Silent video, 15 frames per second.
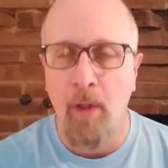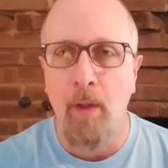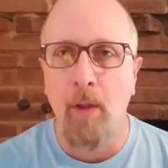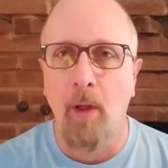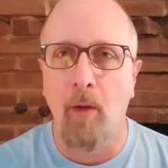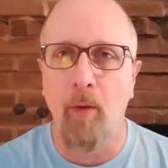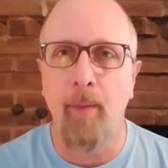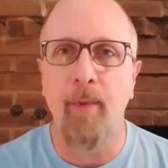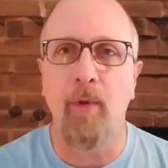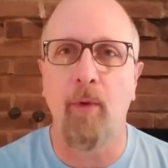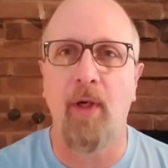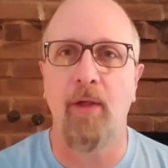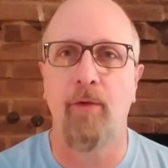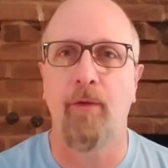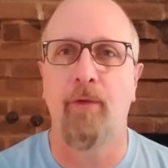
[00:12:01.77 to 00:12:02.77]
Our
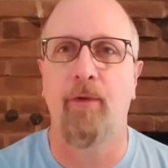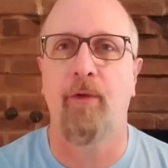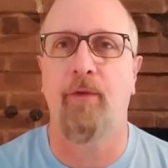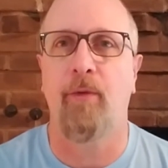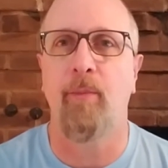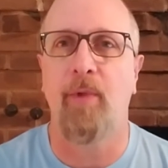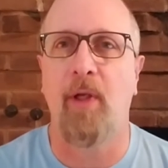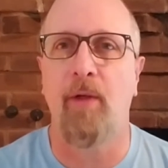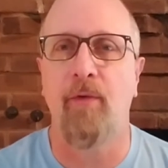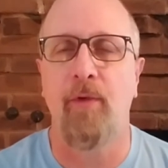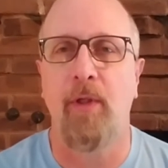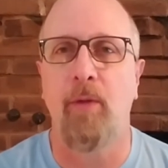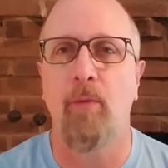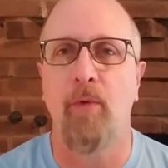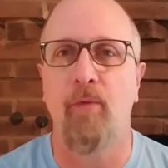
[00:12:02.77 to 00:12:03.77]
immigration system does
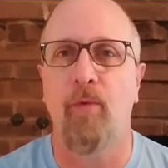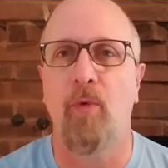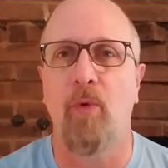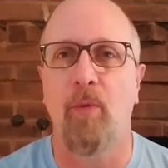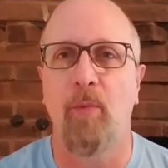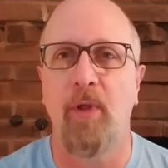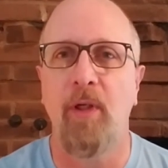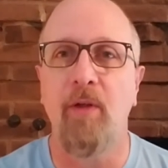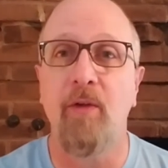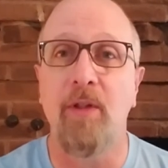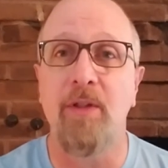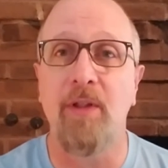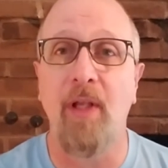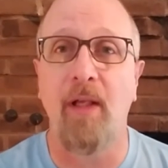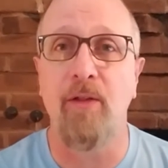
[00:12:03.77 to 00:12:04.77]
need reform. It needs
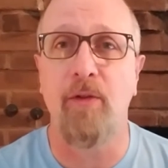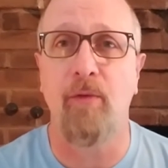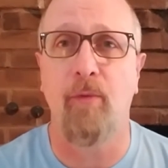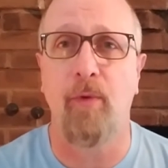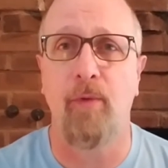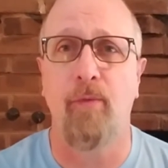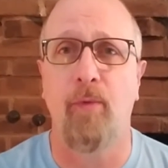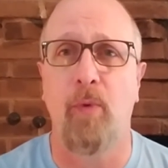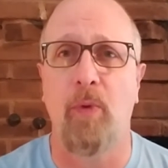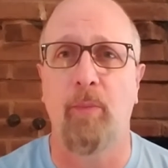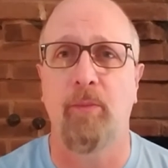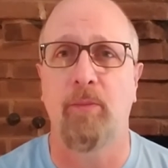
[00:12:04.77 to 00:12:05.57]
extensive reform.